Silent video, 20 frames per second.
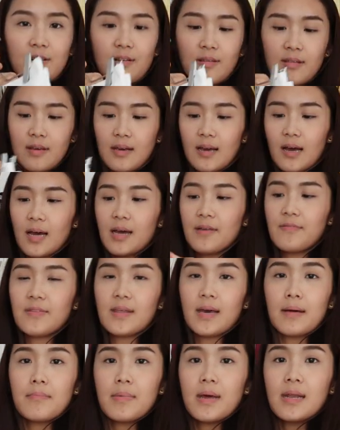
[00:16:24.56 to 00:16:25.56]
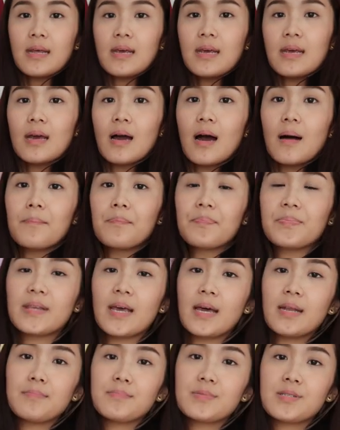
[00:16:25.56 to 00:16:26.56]
don't think I have that many
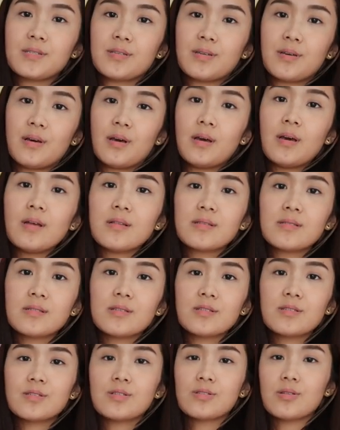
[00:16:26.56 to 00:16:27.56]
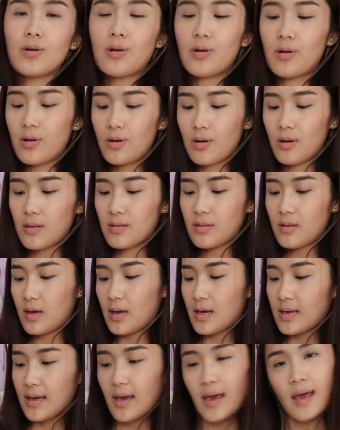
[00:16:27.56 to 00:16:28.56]
denim skirts, so
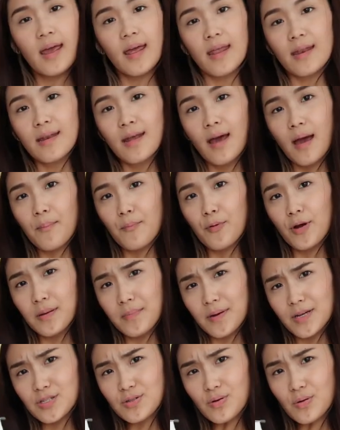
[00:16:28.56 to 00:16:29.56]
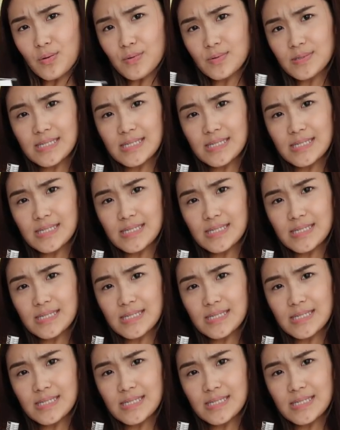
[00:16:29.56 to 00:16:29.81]
they can pretty much all